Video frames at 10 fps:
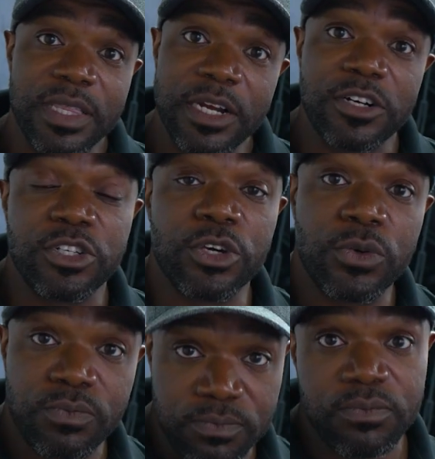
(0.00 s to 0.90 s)
that
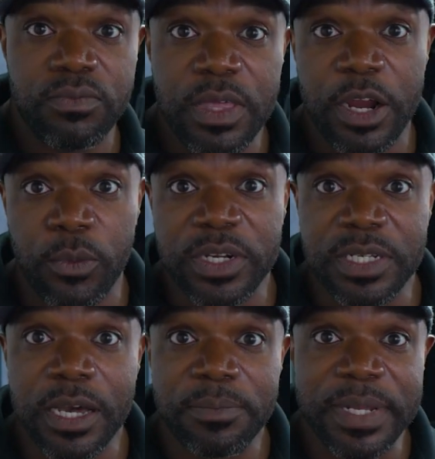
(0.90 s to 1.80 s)
there was
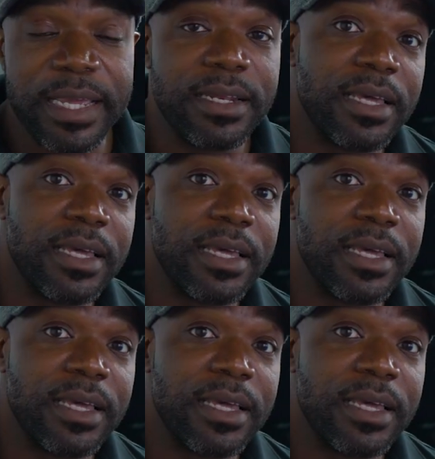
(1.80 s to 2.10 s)
an update,